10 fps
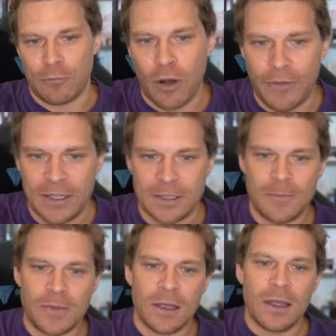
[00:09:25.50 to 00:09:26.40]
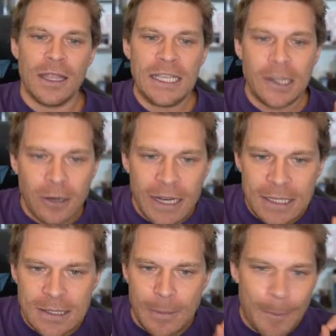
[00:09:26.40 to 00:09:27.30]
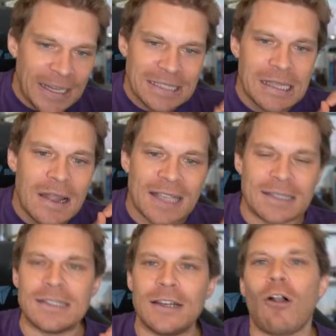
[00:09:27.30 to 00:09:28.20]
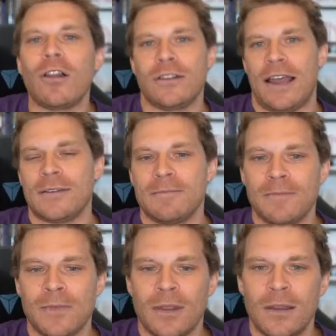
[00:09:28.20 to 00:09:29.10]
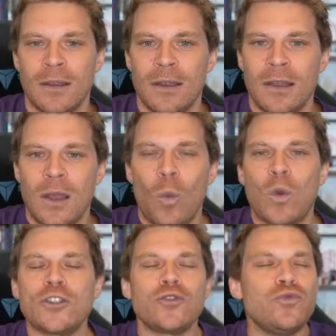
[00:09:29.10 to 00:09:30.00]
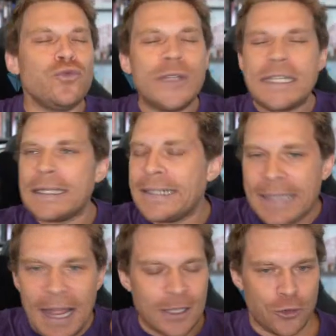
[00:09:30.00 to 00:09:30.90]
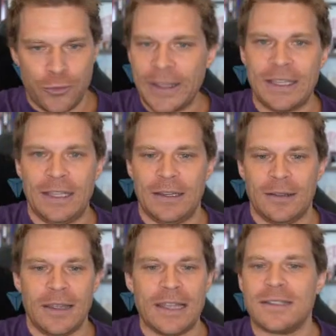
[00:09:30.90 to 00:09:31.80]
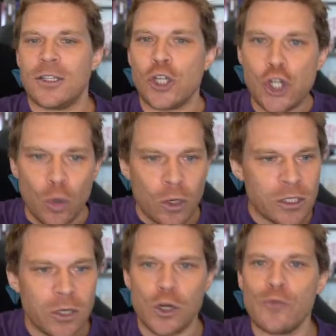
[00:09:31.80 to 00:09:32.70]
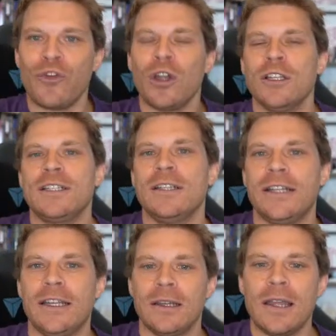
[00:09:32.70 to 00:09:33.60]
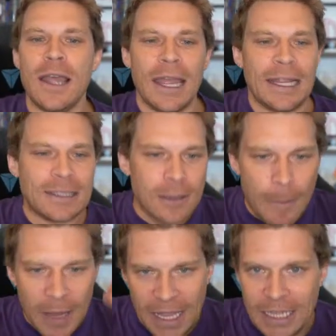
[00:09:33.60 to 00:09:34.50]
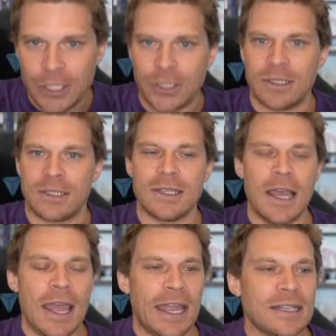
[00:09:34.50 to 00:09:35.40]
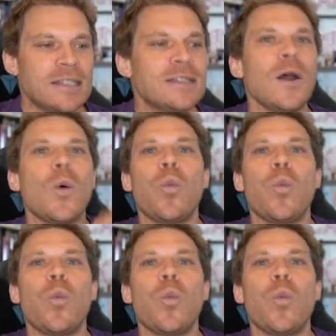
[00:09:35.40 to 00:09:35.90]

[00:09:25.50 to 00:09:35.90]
of profits. Here is the biggest lesson in all of that. What's really that tricky is the short-term volatility. It's the patience. It's the